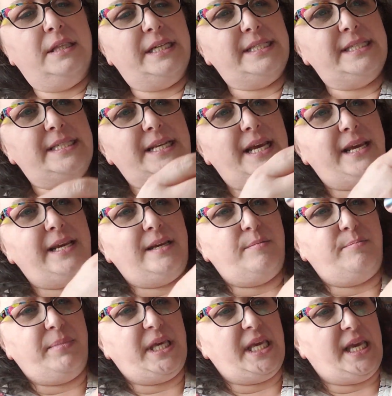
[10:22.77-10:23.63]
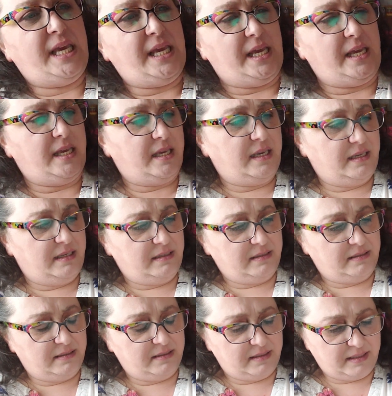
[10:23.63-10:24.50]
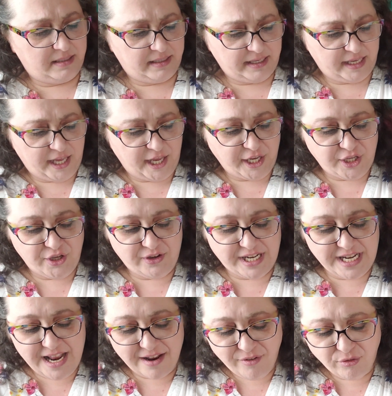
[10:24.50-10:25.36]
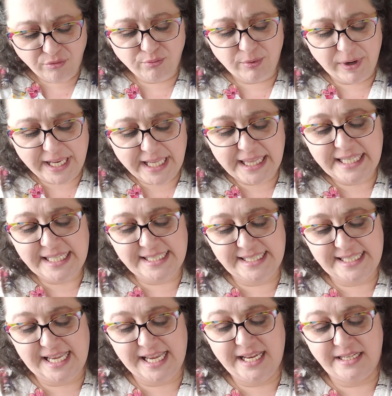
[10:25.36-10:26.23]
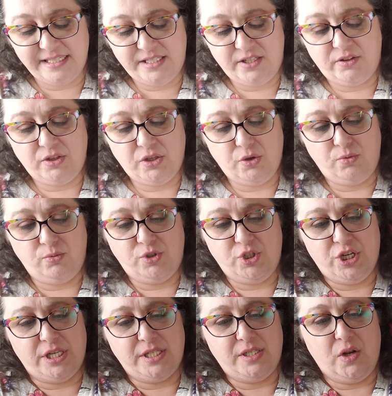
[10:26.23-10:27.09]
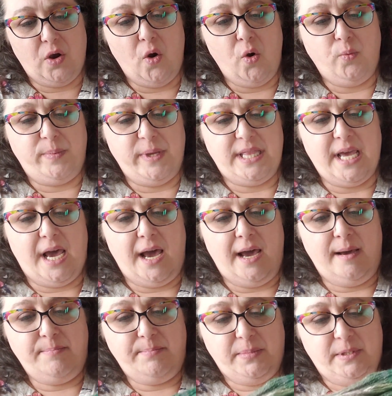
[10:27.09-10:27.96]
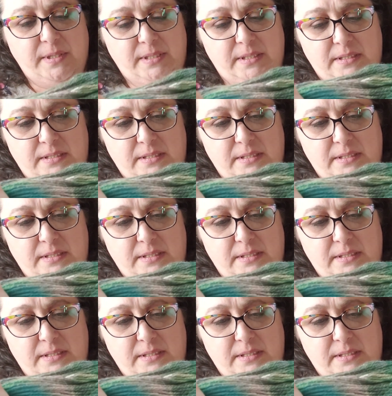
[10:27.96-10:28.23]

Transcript: Let's take a peek. You can never really see until you just open up